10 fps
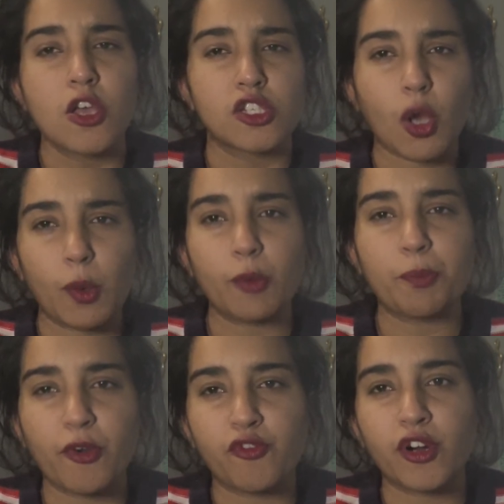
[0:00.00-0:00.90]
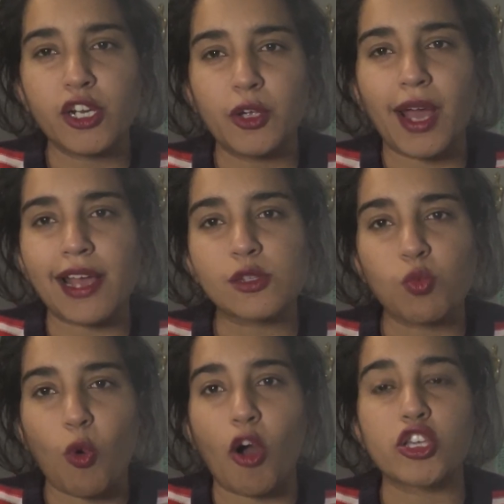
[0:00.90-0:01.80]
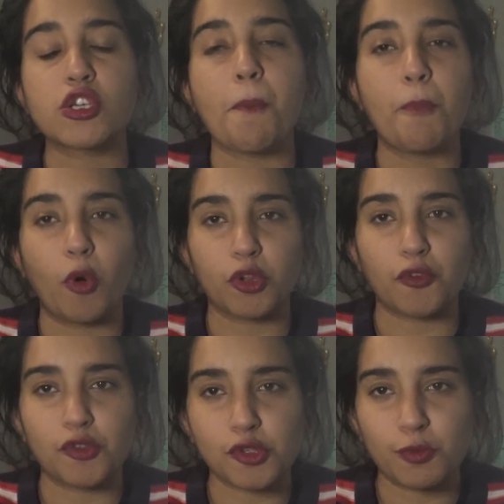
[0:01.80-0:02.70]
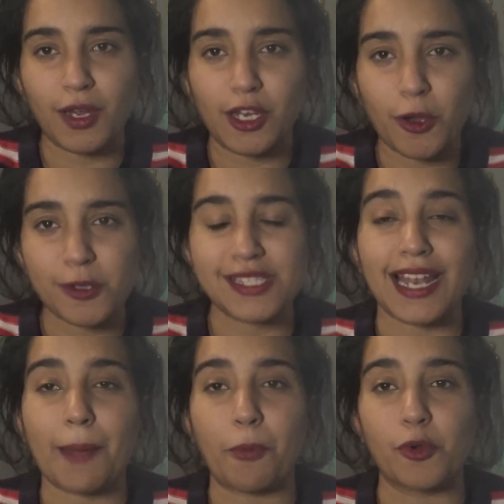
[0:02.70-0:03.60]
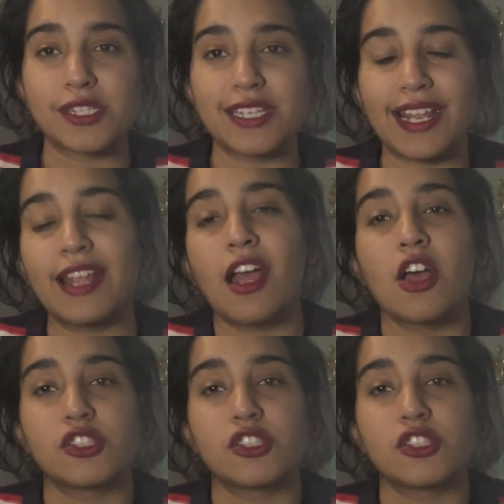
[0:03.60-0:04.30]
so I would prefer you guys watch both of those videos that I posted,